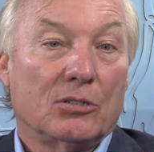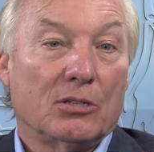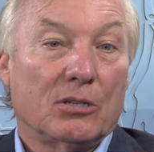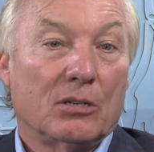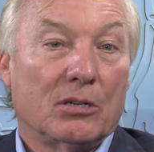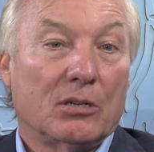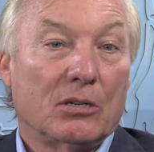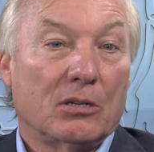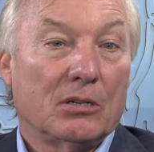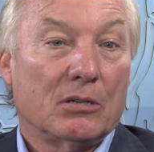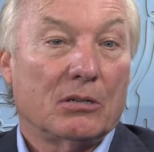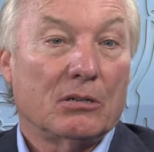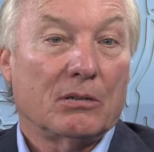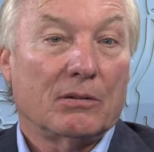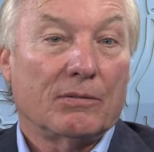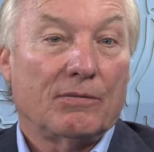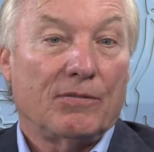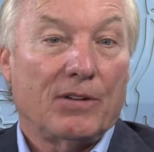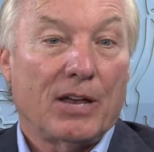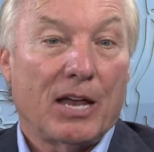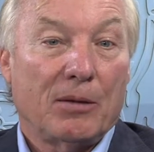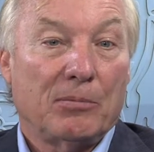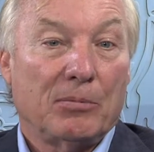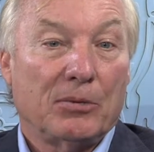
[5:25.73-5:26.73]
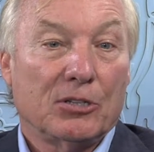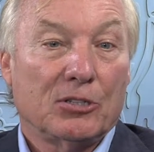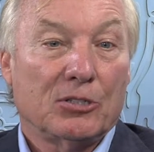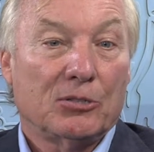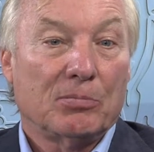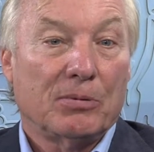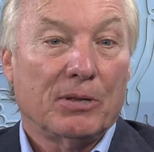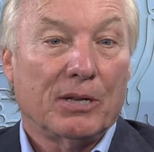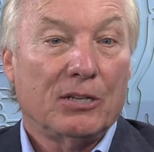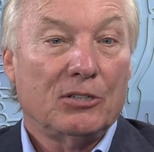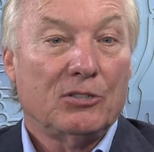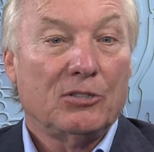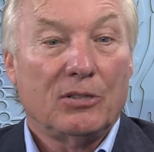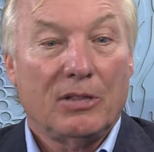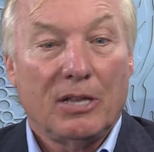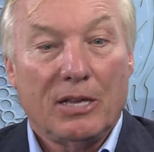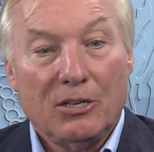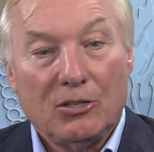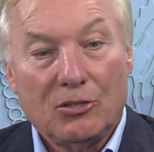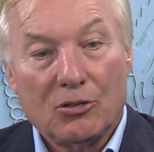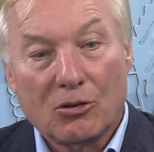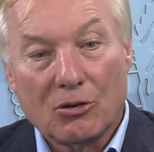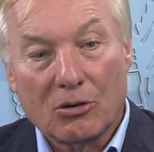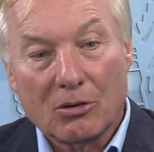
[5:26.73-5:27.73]
uh, a fabulous place.
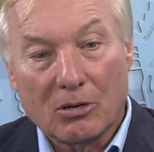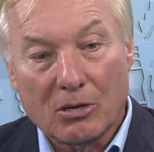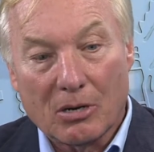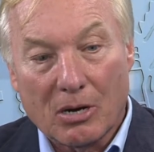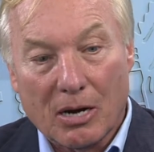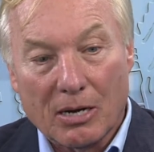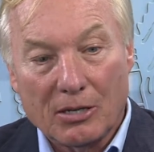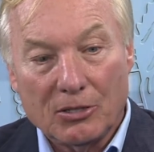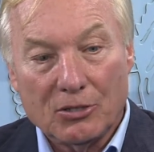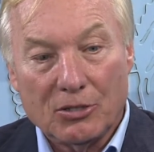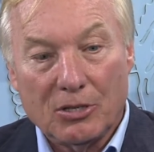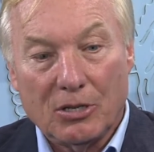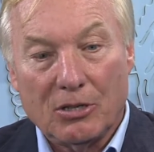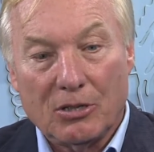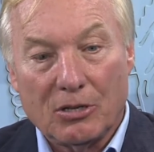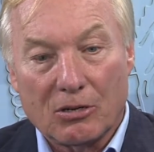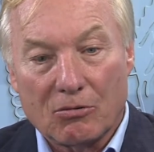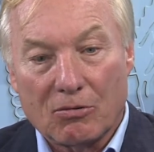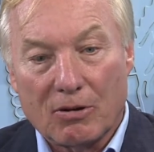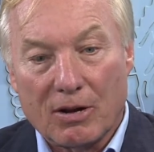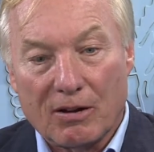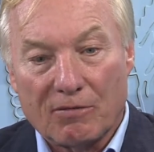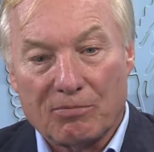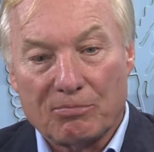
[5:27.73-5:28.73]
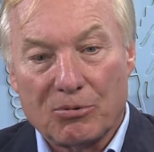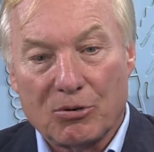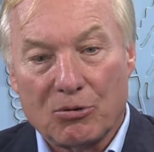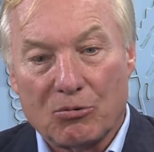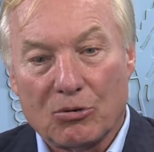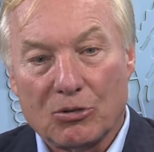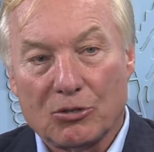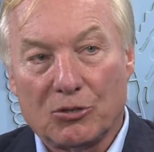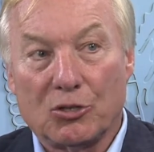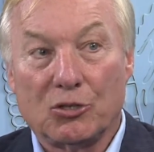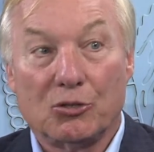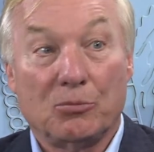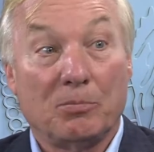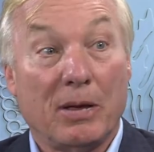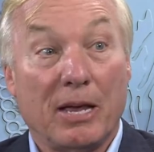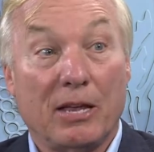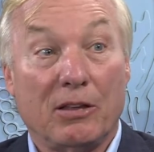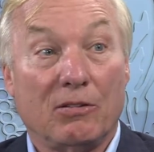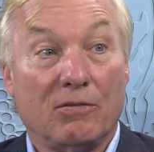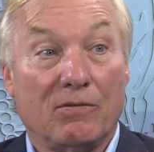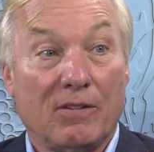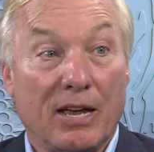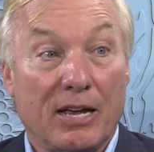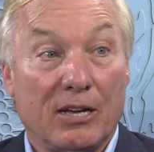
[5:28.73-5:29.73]
These are, I see the craft brewers as
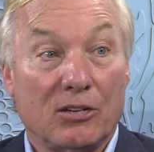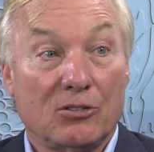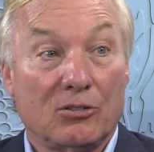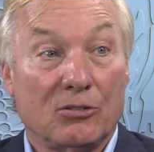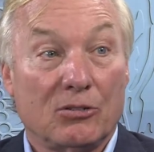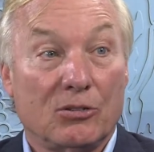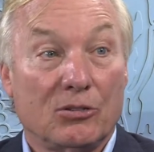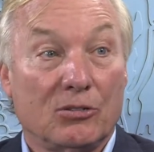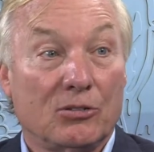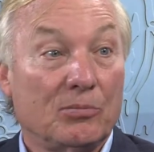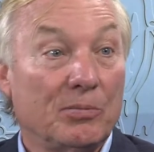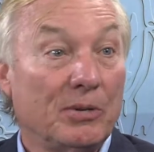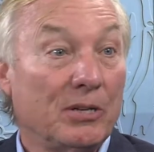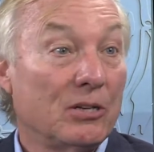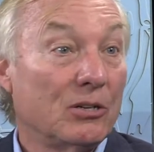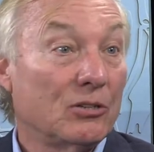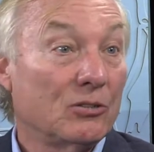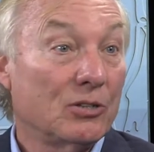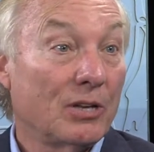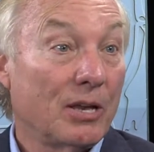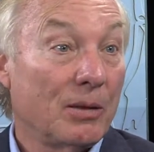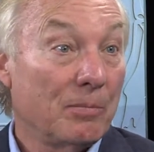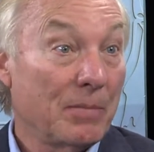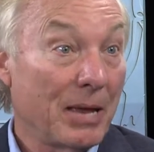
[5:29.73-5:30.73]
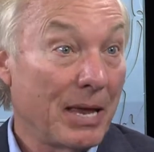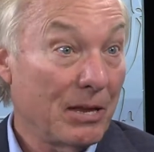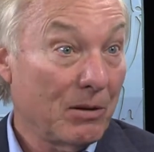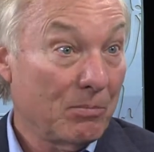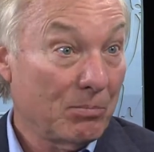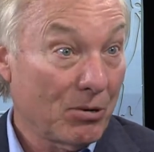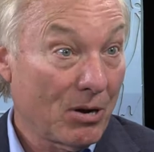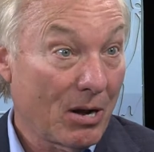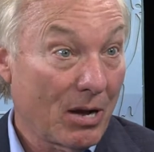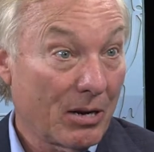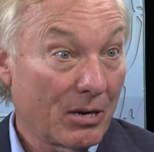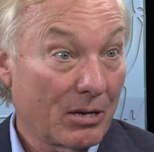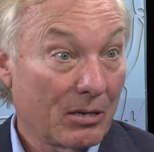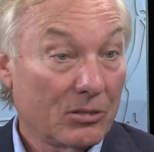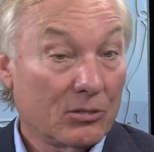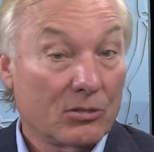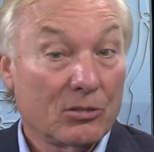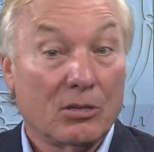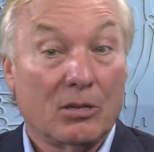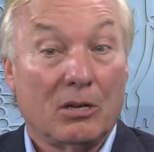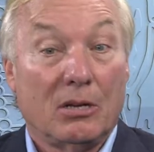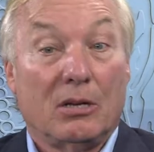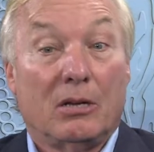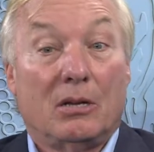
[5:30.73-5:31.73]
manufacturers because they make products.
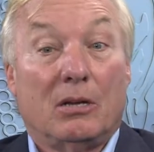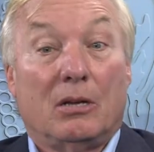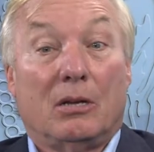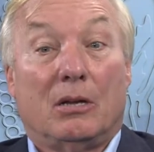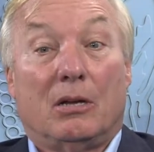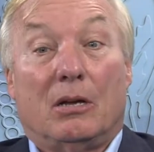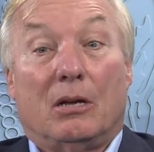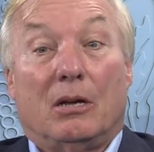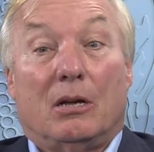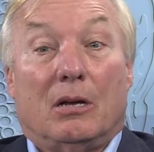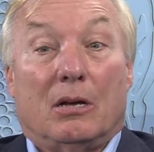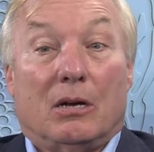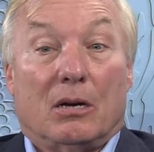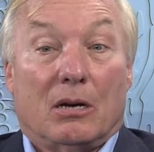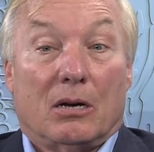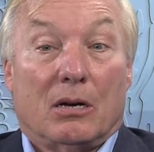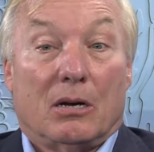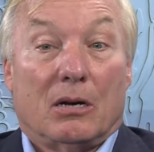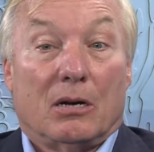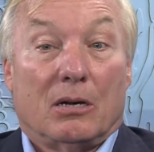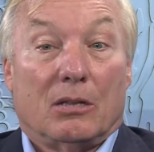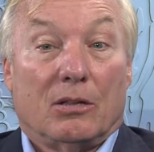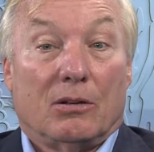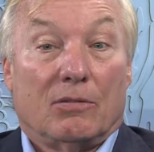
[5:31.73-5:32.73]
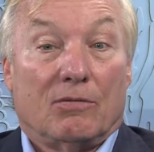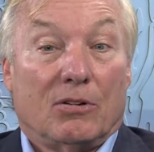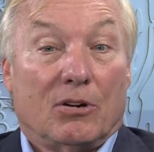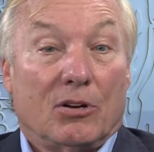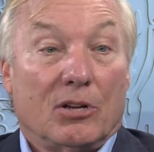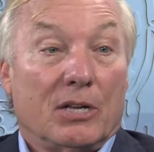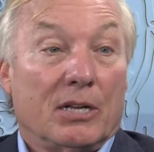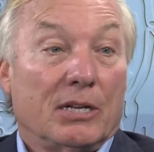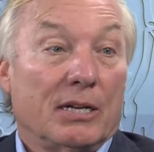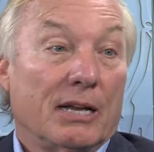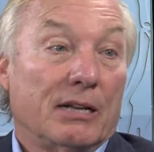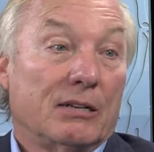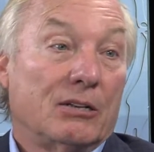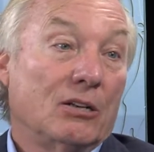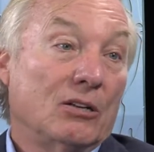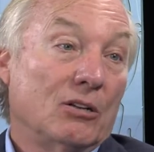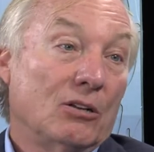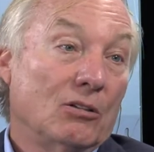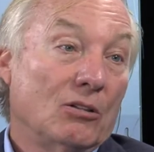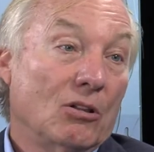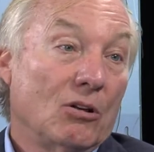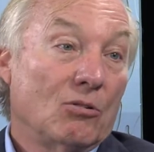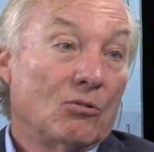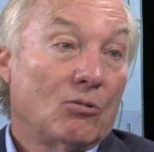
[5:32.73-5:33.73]
Uh, they're very connected to
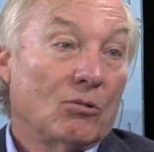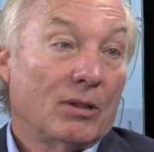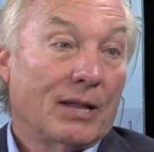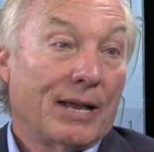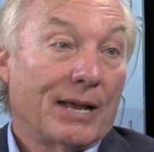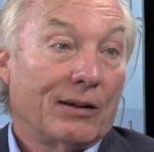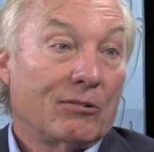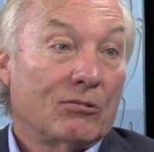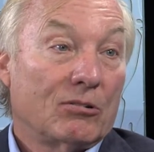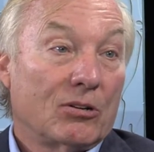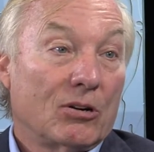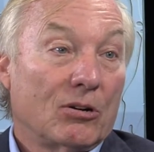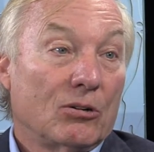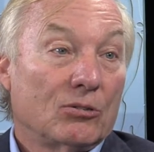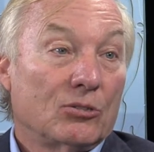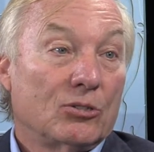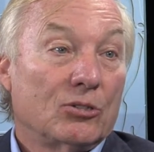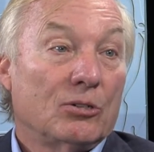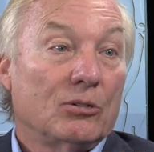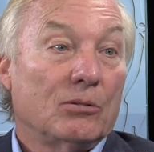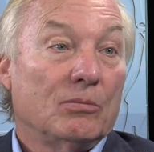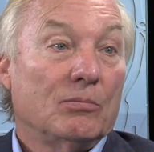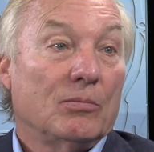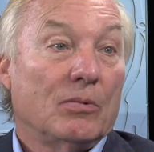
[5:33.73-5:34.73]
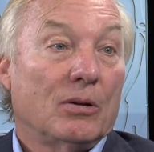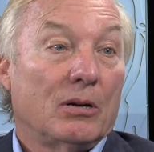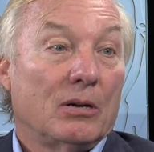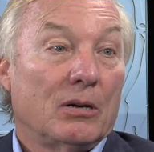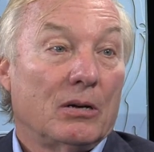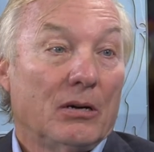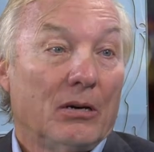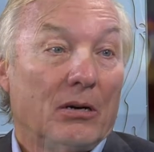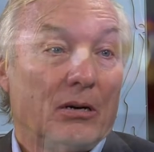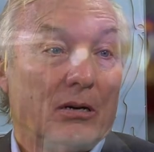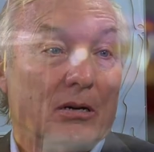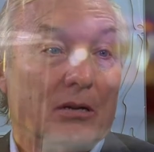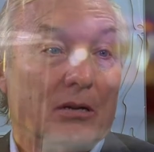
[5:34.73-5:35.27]
local agriculture. Uh,